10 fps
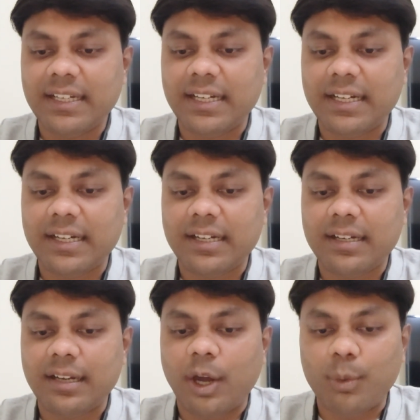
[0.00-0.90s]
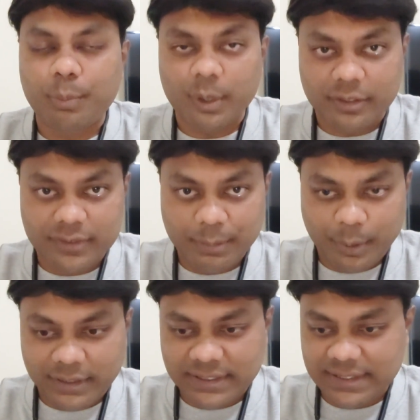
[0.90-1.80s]
output of the
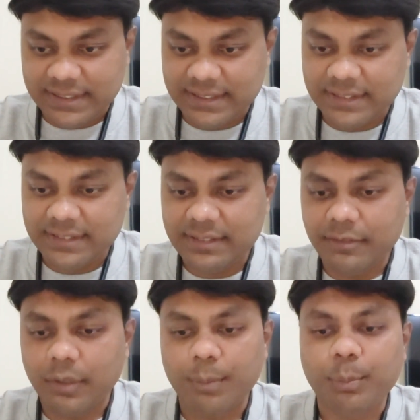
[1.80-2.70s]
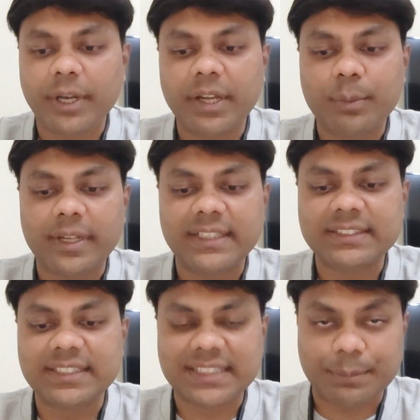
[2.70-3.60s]
process. 1.1
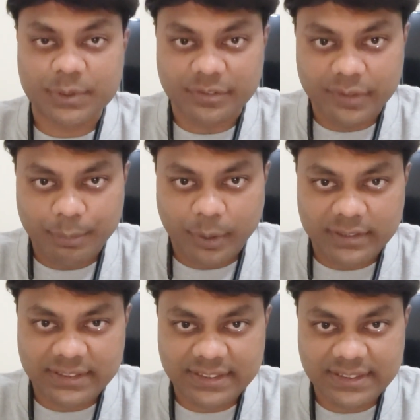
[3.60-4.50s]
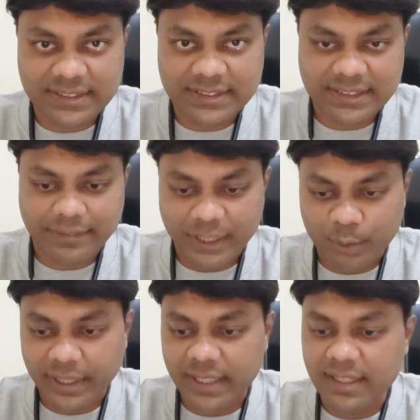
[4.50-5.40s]
is the steps of the process, 7
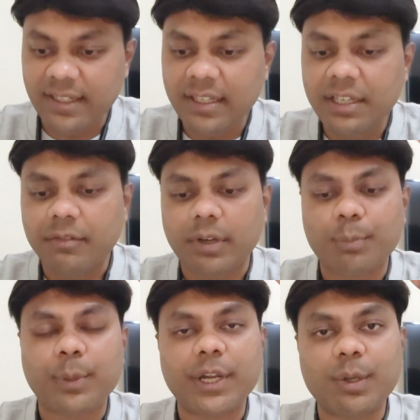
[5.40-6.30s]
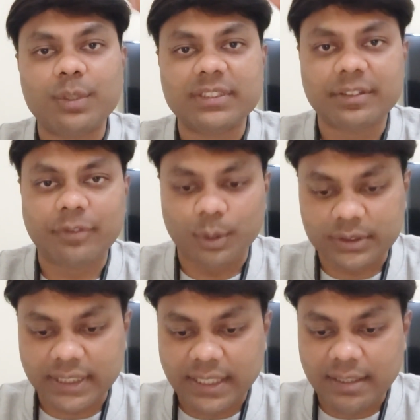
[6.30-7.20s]
to 8. 1.2 is the
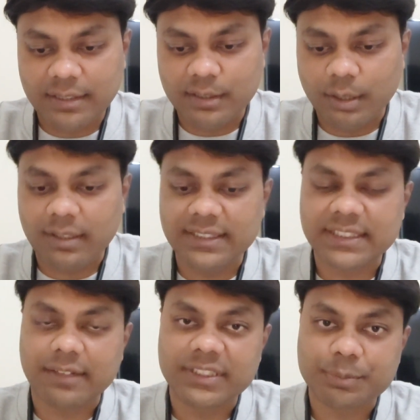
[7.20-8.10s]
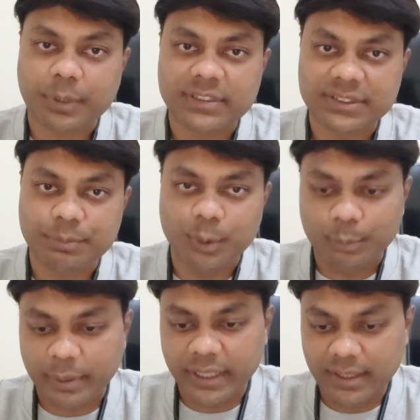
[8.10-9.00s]
flowchart or the service process
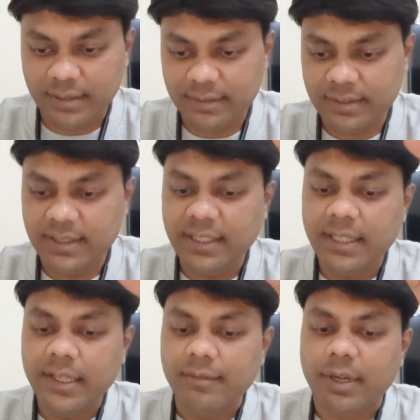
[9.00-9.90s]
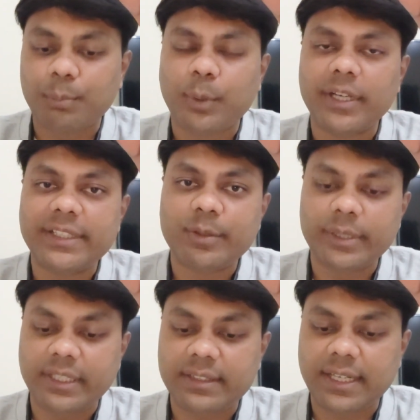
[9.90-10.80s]
blueprint.
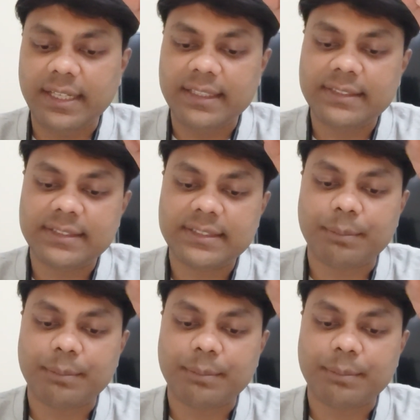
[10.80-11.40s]
1.3 is